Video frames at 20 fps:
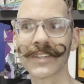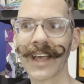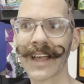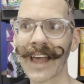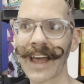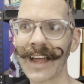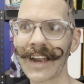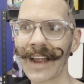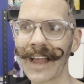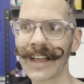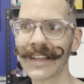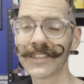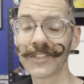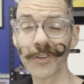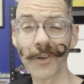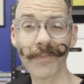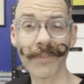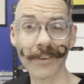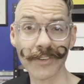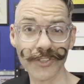I got a
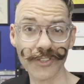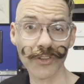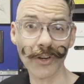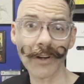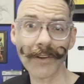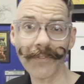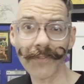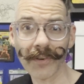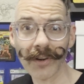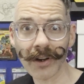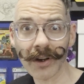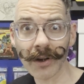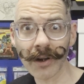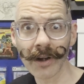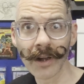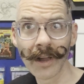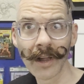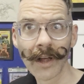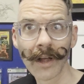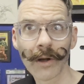Silver
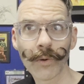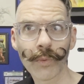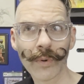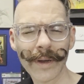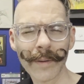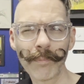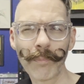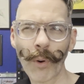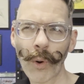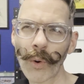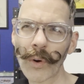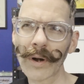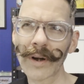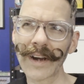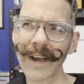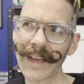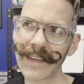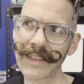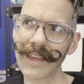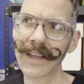Surfer
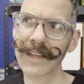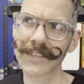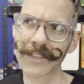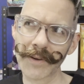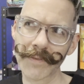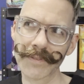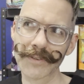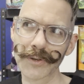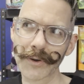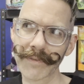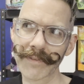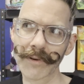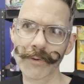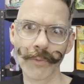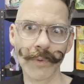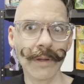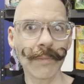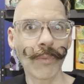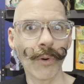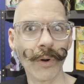Reborn, I think, Silver Surfer
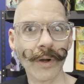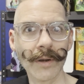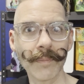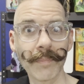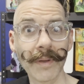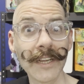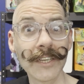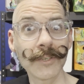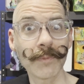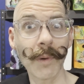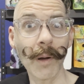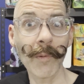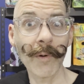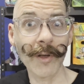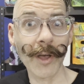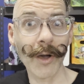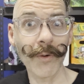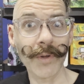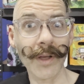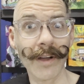Reborn Peach
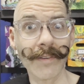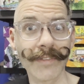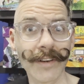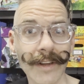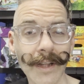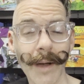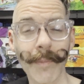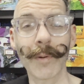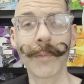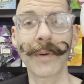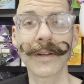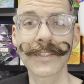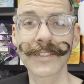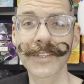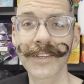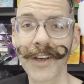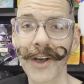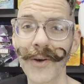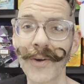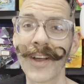Momoko cover a couple months
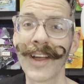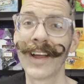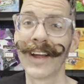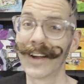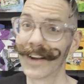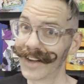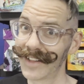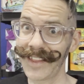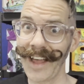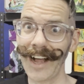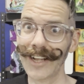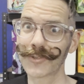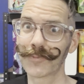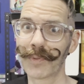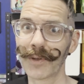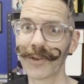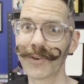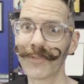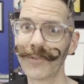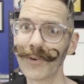ago, and that's
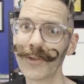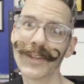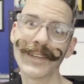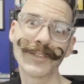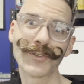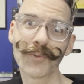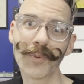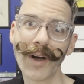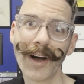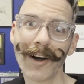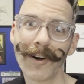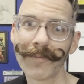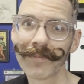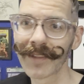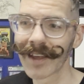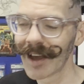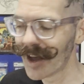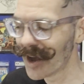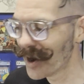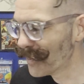beautiful as well.
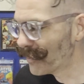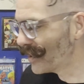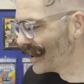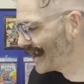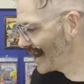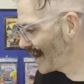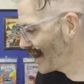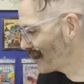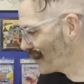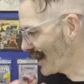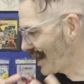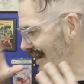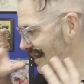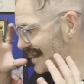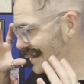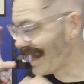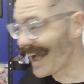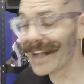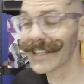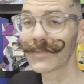But anyway,
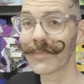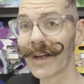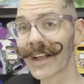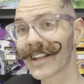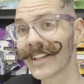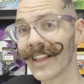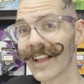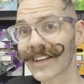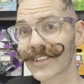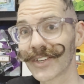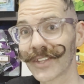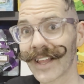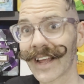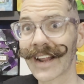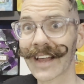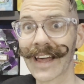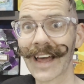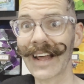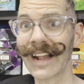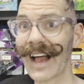that's my collection that
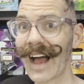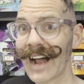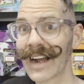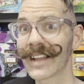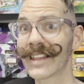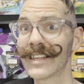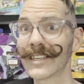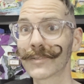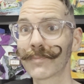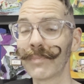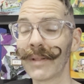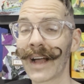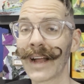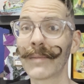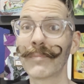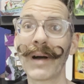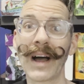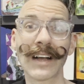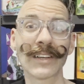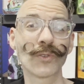I got out of this
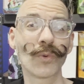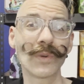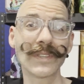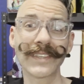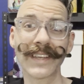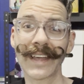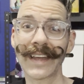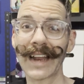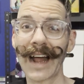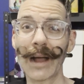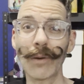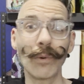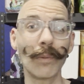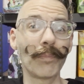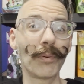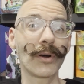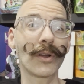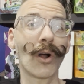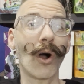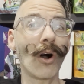blind box. Once again, I will
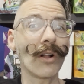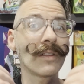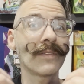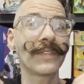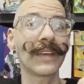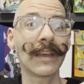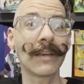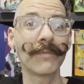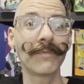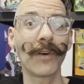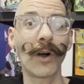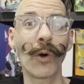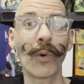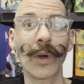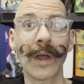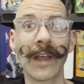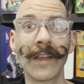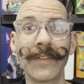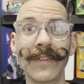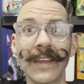put all of the info
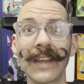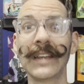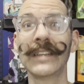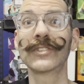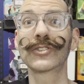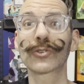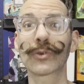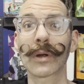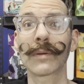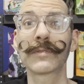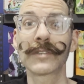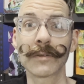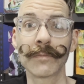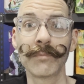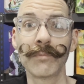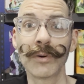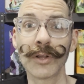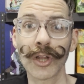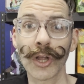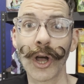in the
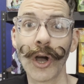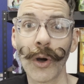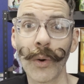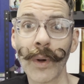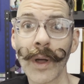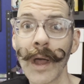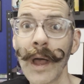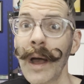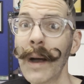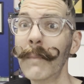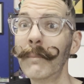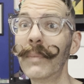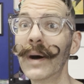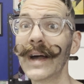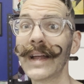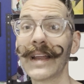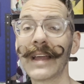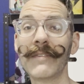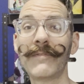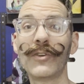description below.
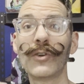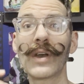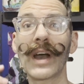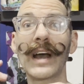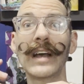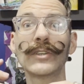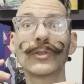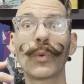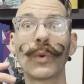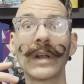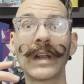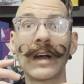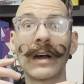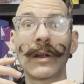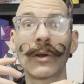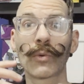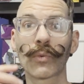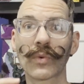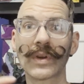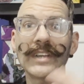But if you guys want to
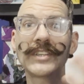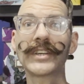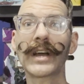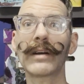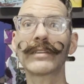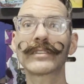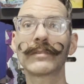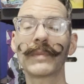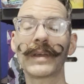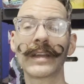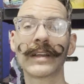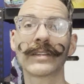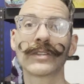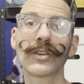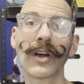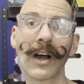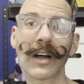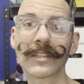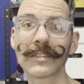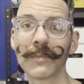reach out to me and
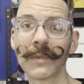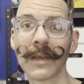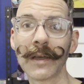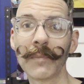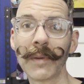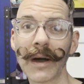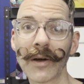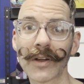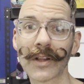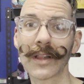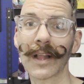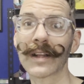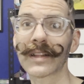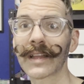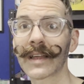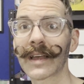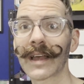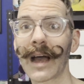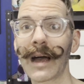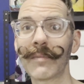talk to me about
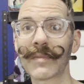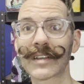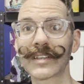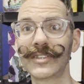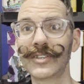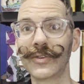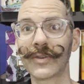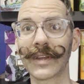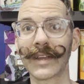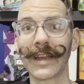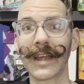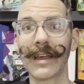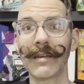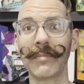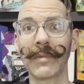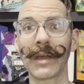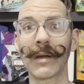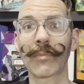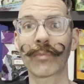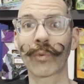collecting comics, you can hit
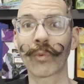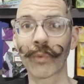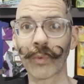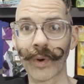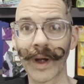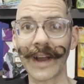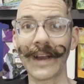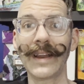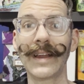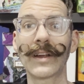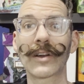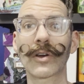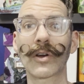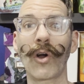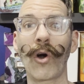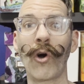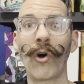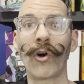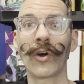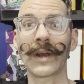me up right here
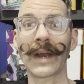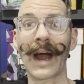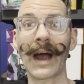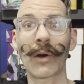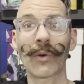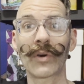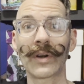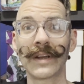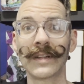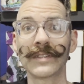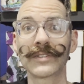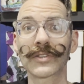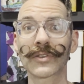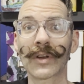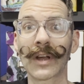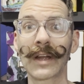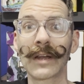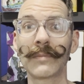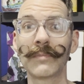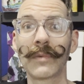on our
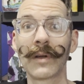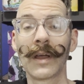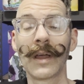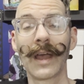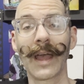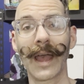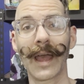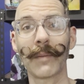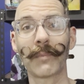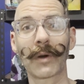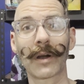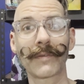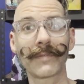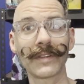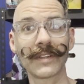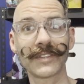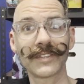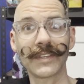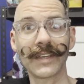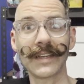Instagram at
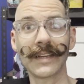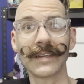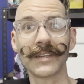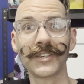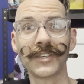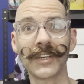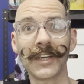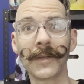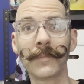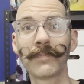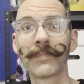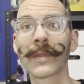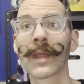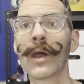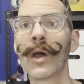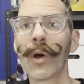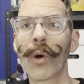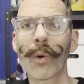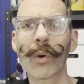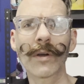MarvelousTNG,
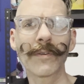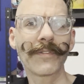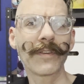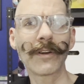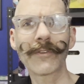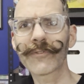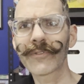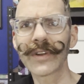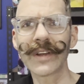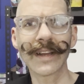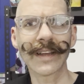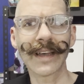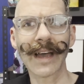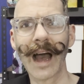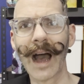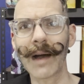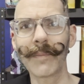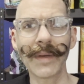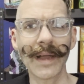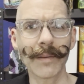or feel free to
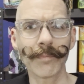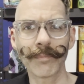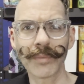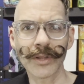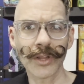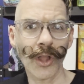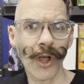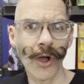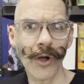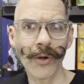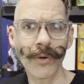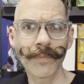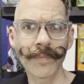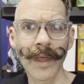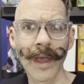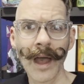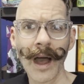comment below.